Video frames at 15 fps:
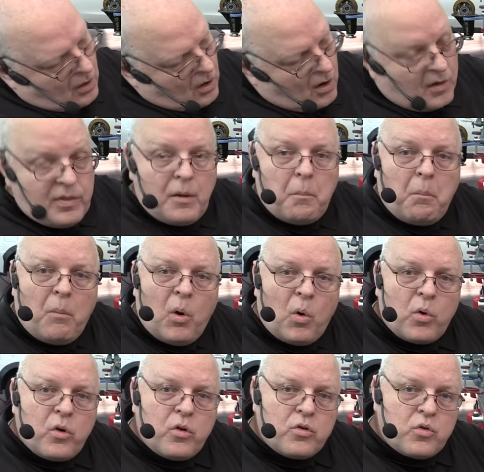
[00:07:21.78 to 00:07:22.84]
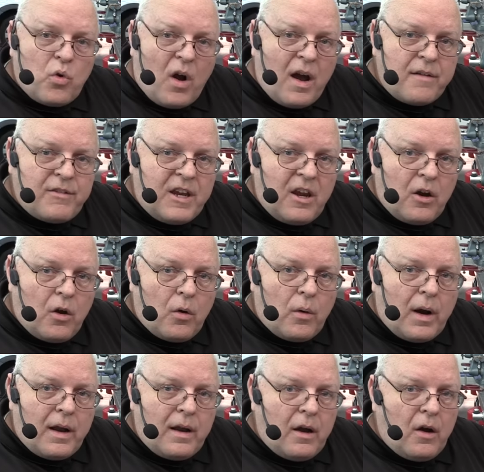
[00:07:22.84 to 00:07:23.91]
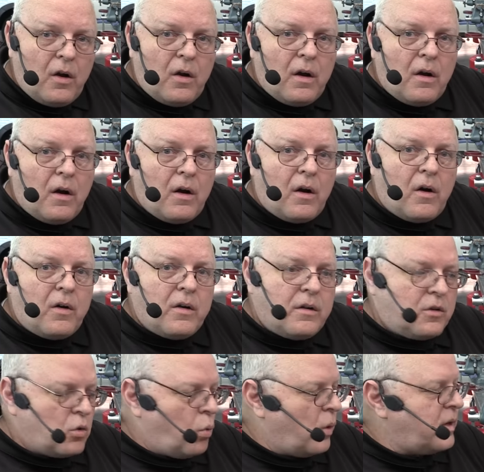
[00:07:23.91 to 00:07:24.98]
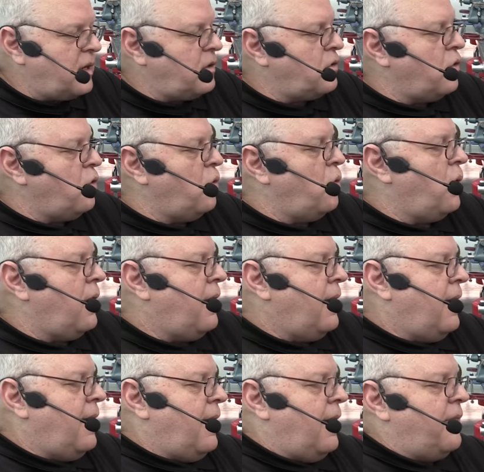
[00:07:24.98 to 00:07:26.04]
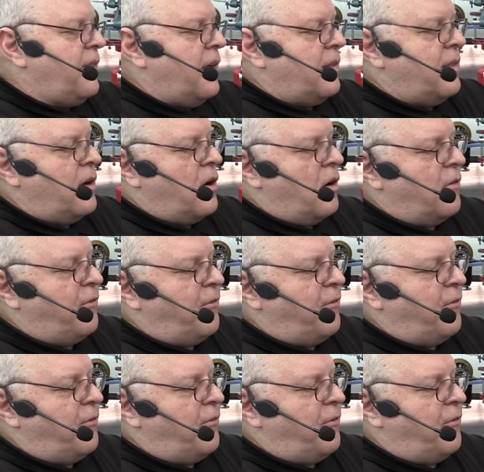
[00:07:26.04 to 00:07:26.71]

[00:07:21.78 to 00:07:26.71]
on the motor drive gear right here are 22, and then there are